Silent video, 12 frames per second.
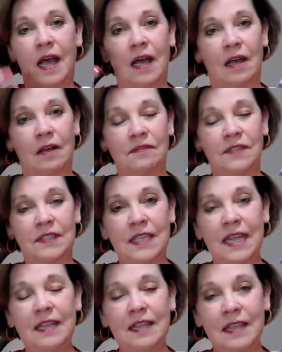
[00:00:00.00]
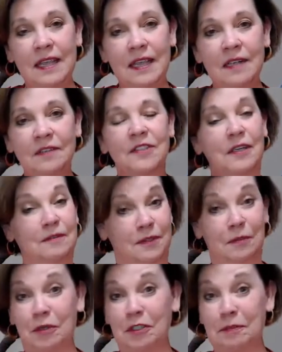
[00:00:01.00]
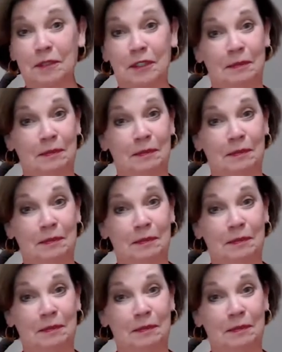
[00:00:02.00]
of singing, some Christmas